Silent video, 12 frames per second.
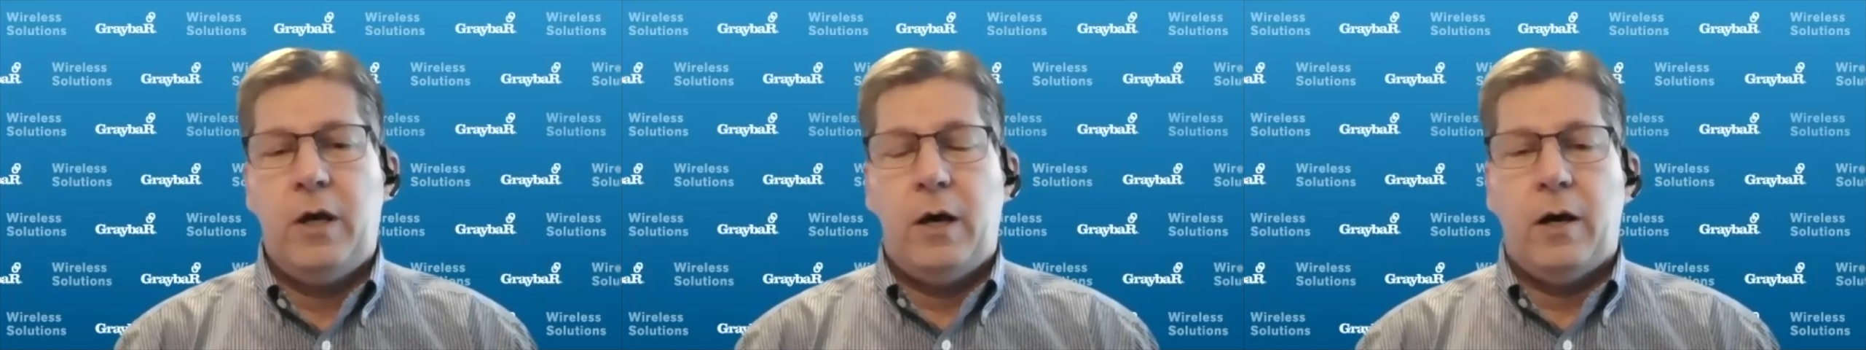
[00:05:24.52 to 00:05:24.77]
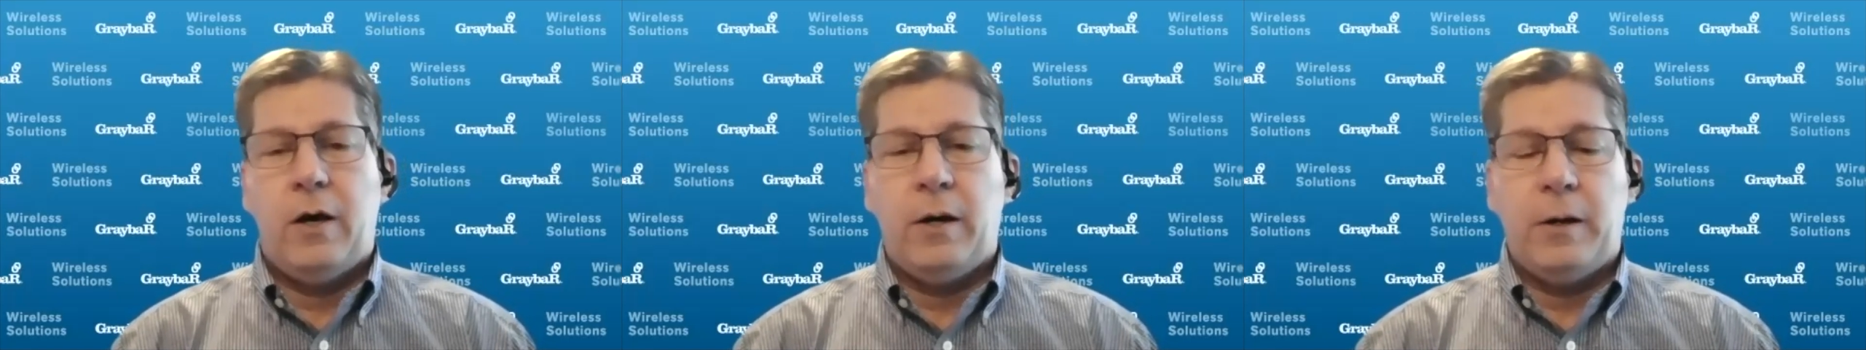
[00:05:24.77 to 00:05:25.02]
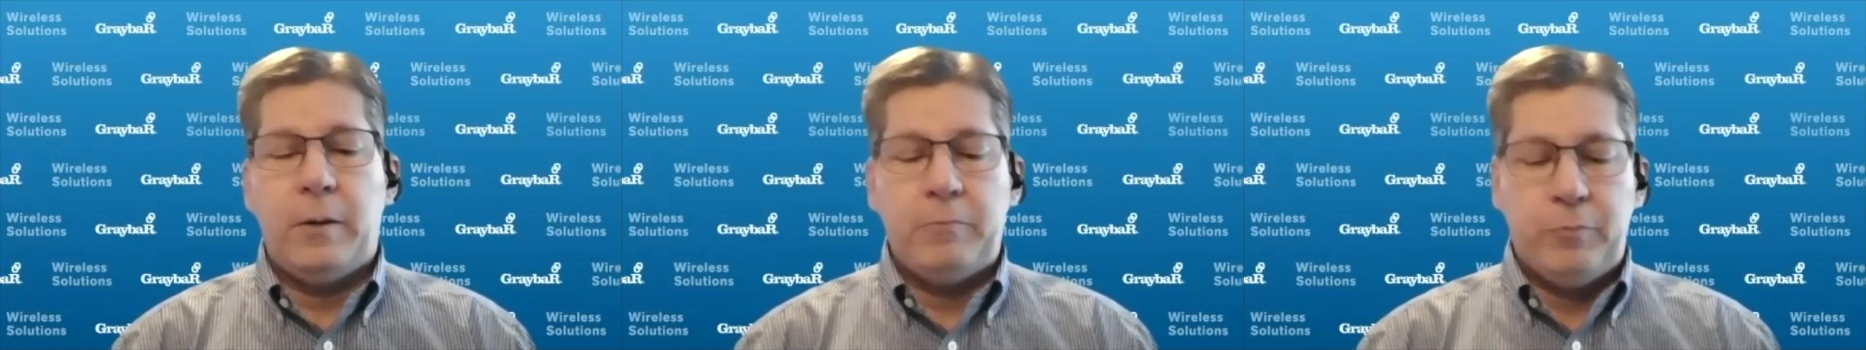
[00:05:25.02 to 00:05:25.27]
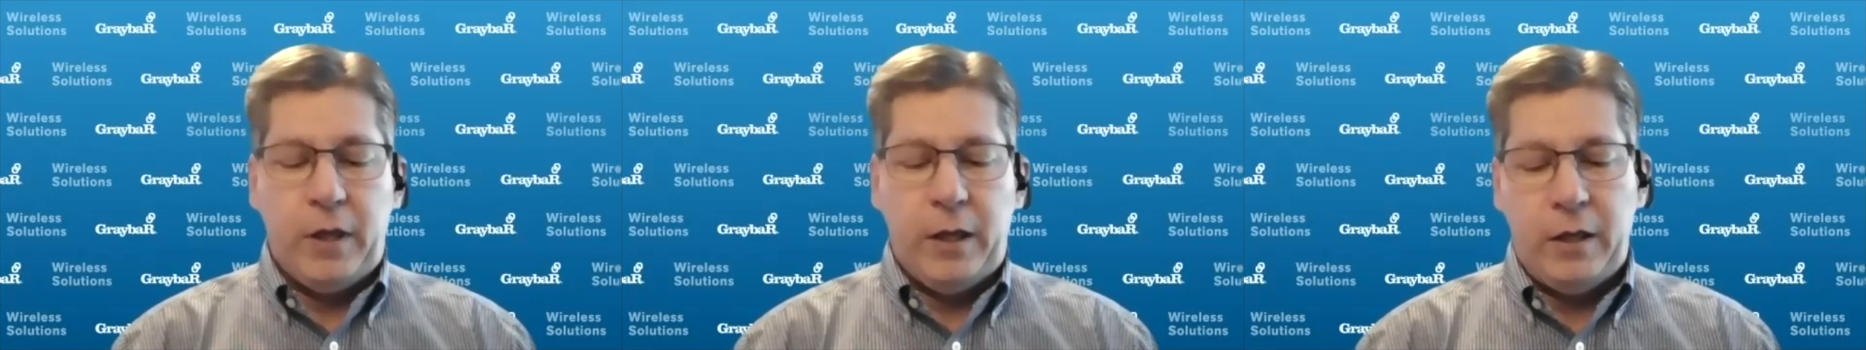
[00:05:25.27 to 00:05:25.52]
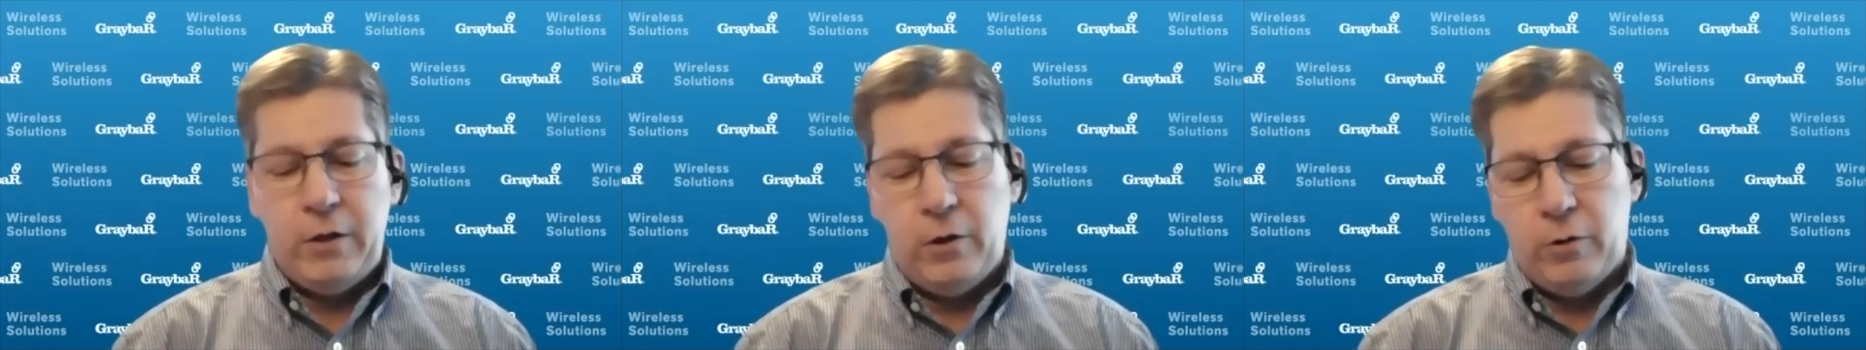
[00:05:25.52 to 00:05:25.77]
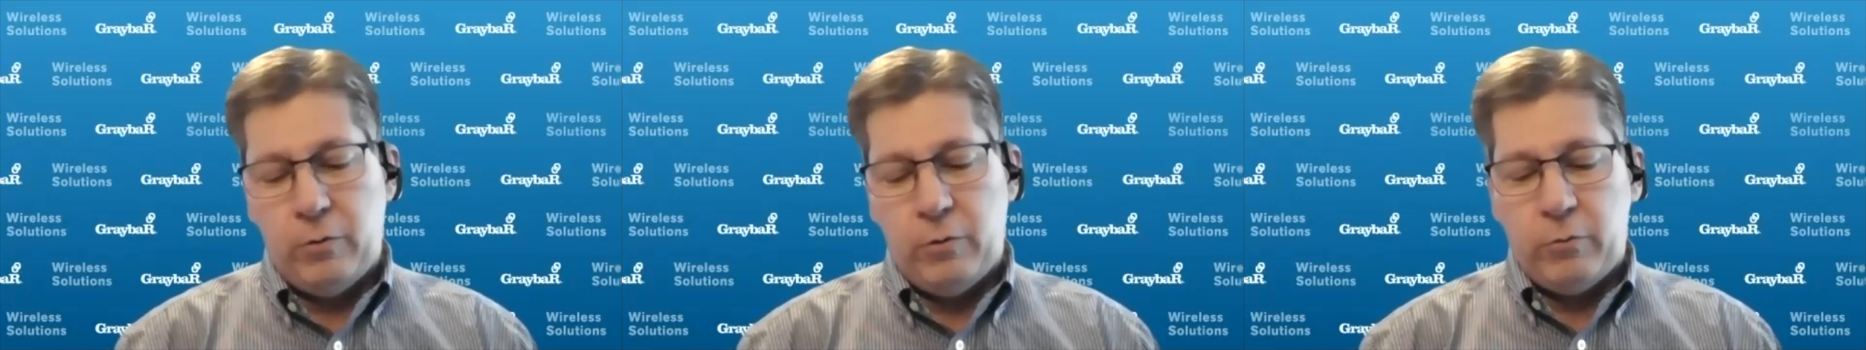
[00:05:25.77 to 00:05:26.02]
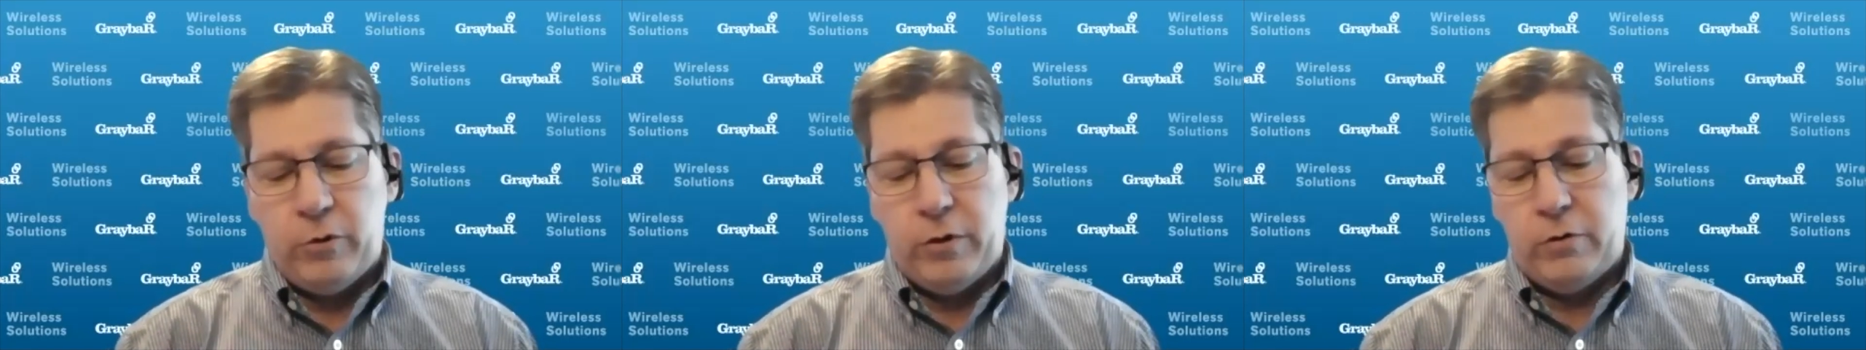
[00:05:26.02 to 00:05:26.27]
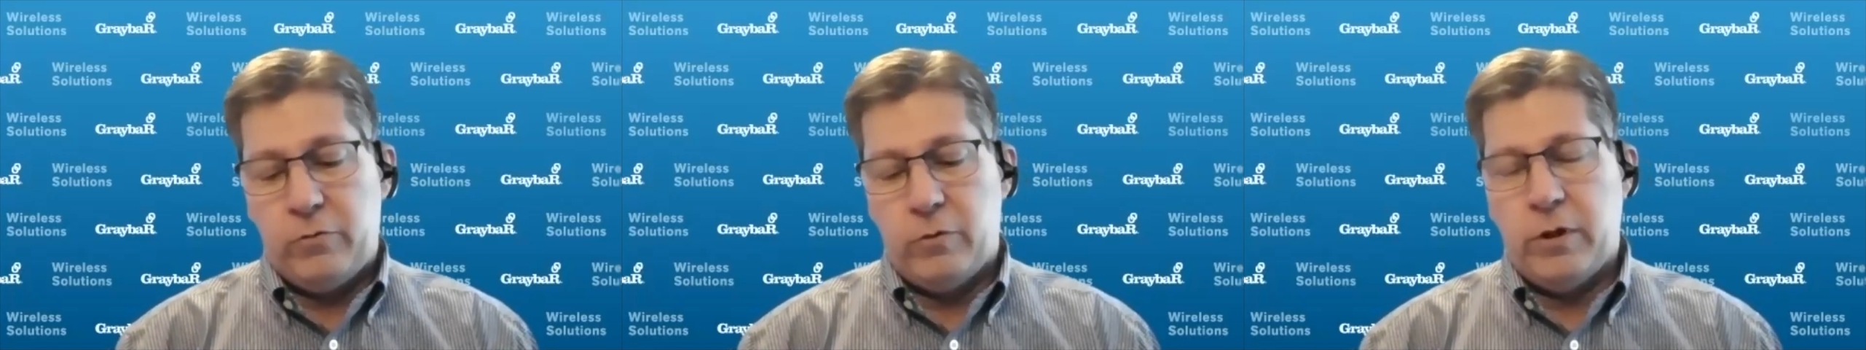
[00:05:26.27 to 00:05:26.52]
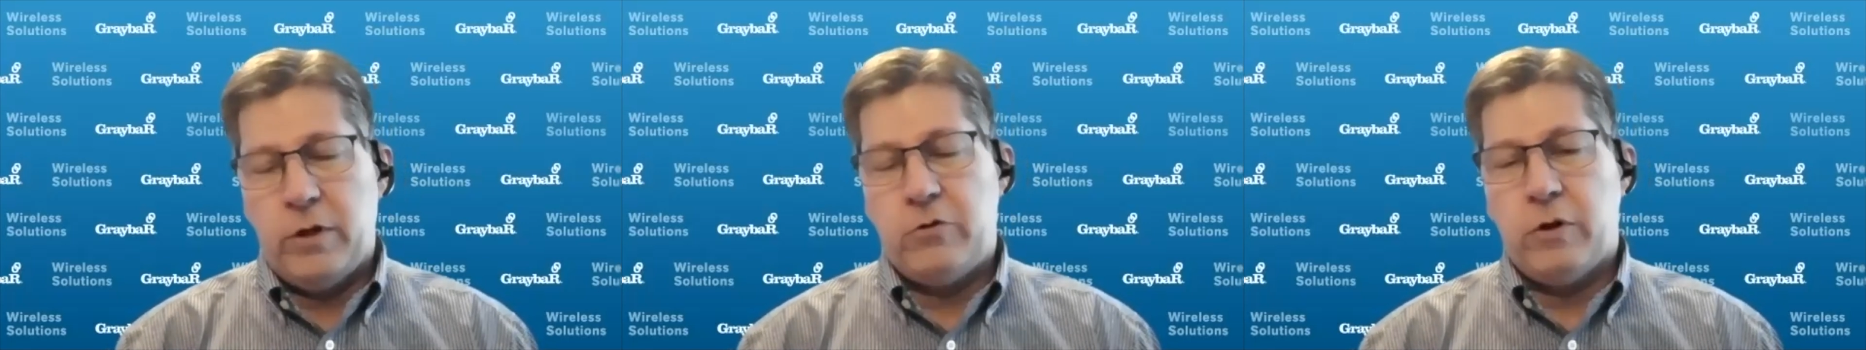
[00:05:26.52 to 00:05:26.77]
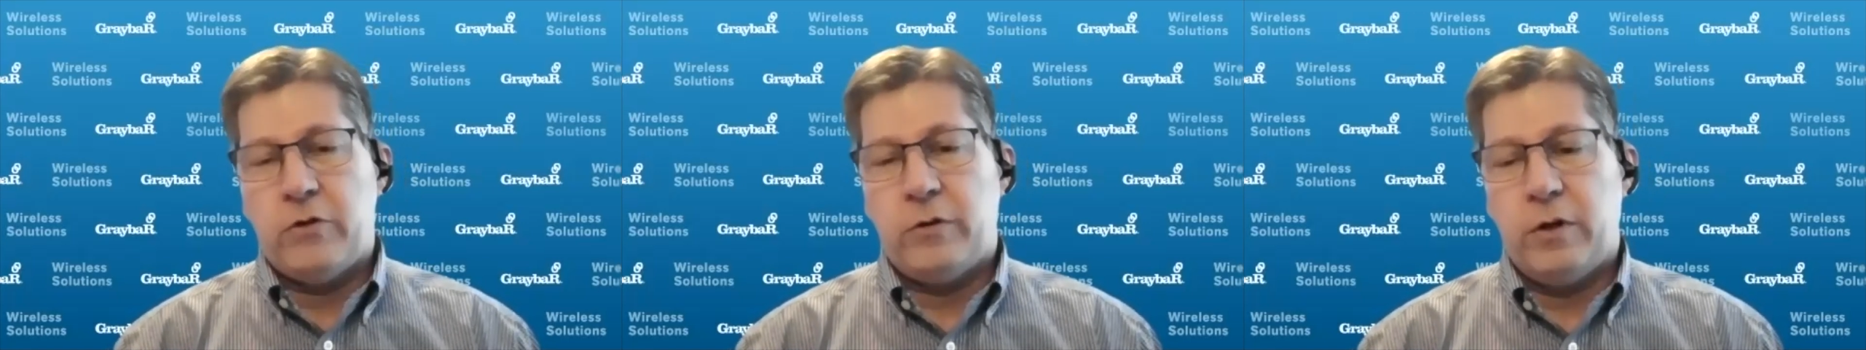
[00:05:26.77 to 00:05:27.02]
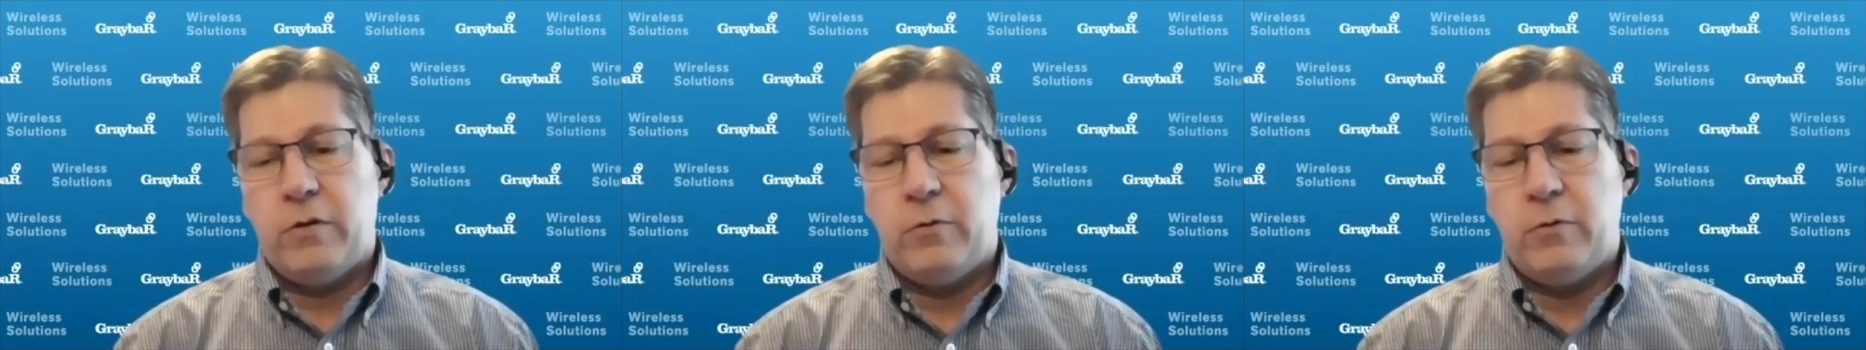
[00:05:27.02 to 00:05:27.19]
And you know, one thing that's real interesting,